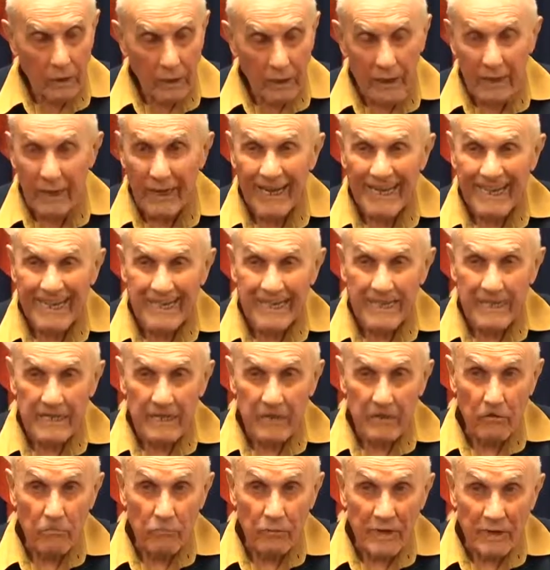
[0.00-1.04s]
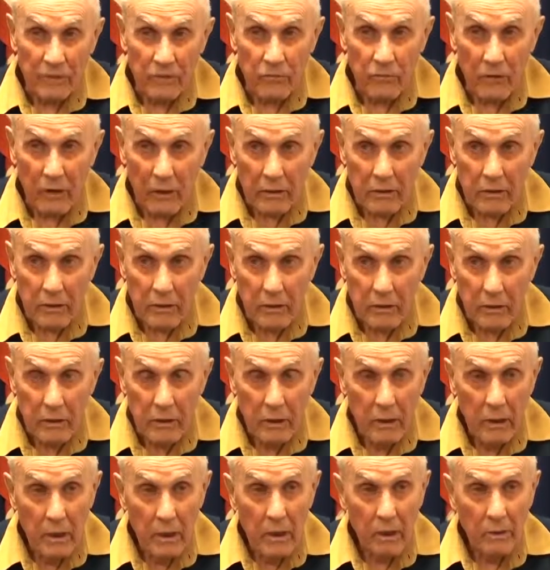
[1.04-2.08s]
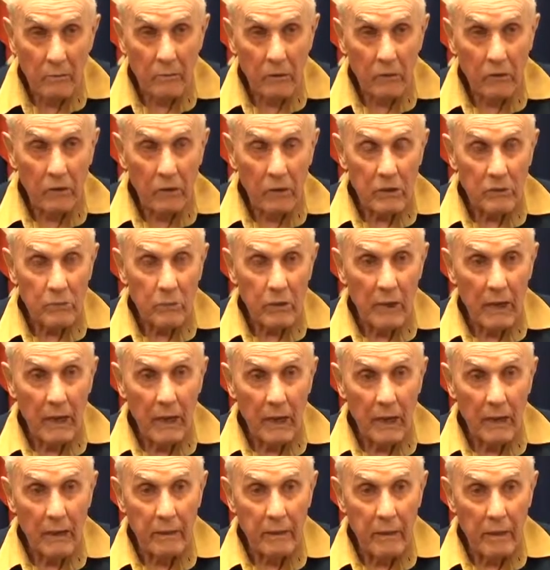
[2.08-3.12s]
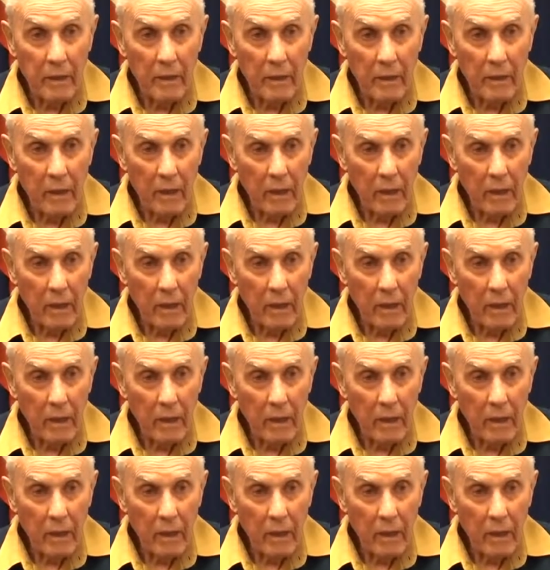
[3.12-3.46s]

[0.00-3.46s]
cleanliness in the restaurants, because we had